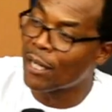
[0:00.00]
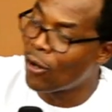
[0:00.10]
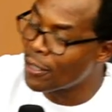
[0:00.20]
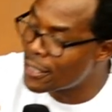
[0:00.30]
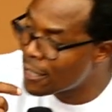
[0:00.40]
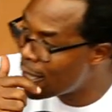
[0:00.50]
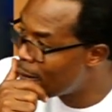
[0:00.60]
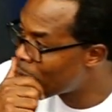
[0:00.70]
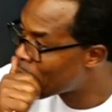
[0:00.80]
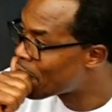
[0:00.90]
records
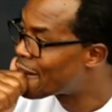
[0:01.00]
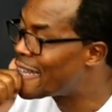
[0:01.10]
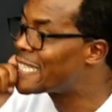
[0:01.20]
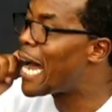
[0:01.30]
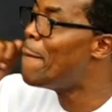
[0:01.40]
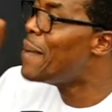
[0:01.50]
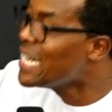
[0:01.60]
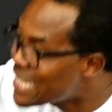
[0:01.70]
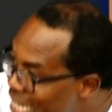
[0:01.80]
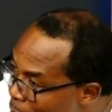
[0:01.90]
that
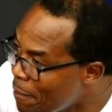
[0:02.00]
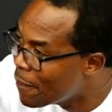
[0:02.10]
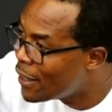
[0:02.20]
amongst them,